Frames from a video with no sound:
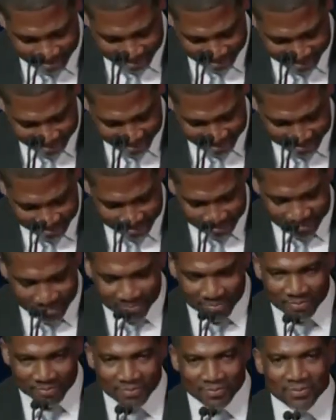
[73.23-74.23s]

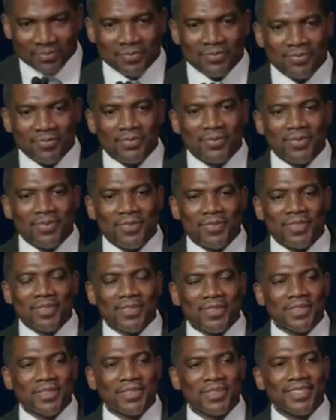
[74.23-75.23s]

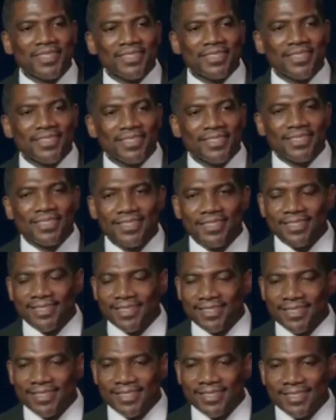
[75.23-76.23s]

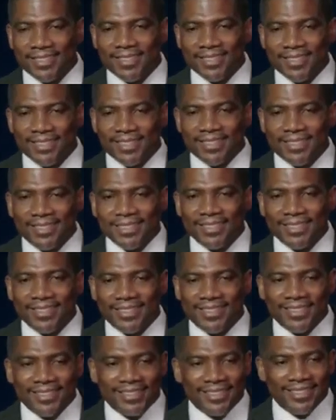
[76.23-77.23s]

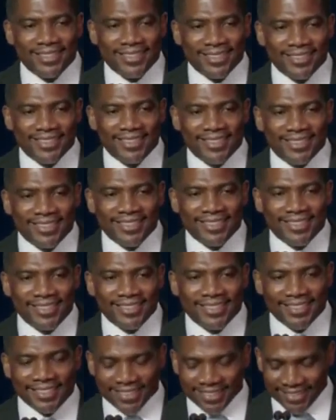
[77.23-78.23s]

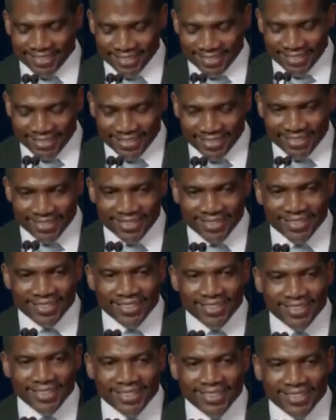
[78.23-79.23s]

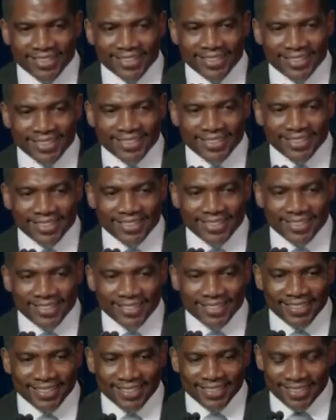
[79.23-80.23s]

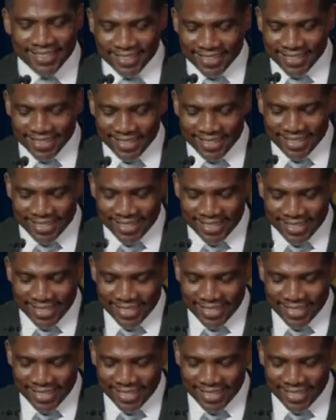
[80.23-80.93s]
Nobody speaks.